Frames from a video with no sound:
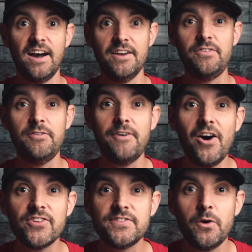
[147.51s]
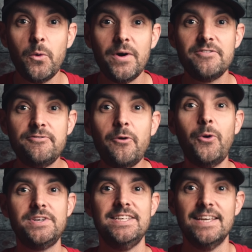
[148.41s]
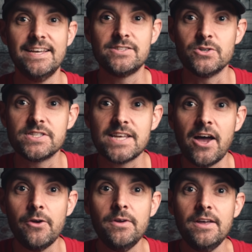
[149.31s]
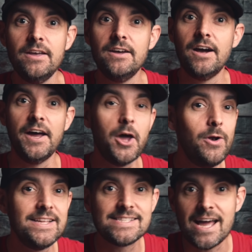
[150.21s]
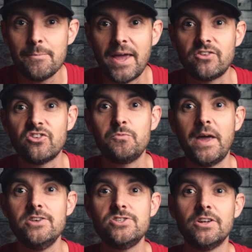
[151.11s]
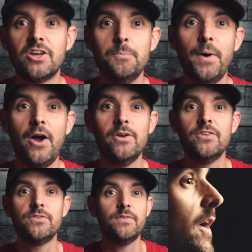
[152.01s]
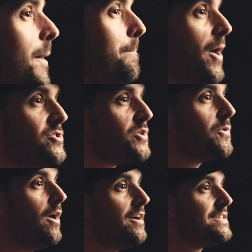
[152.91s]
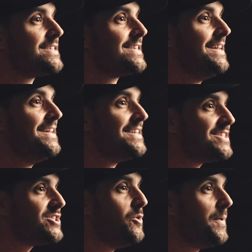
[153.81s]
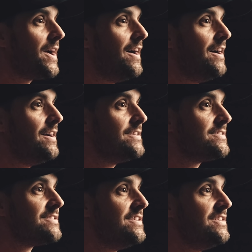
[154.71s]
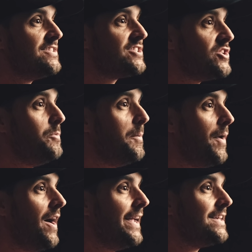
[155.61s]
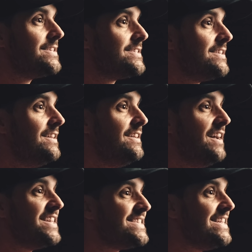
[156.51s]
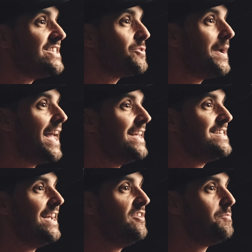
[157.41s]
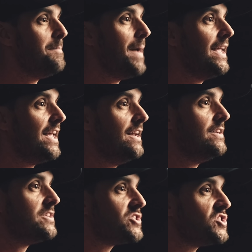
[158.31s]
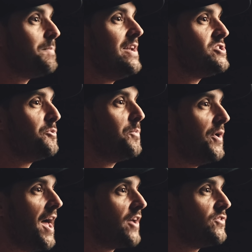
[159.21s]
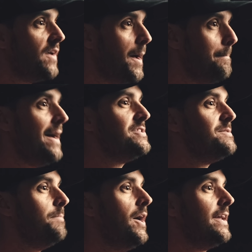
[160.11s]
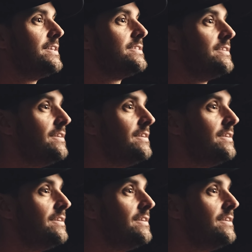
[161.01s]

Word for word: And if you fast forward 40 years or so, and Öhlins now make suspension components for motocross, supercars, superbikes, and since 2018 have been making suspension products for mountain bikes.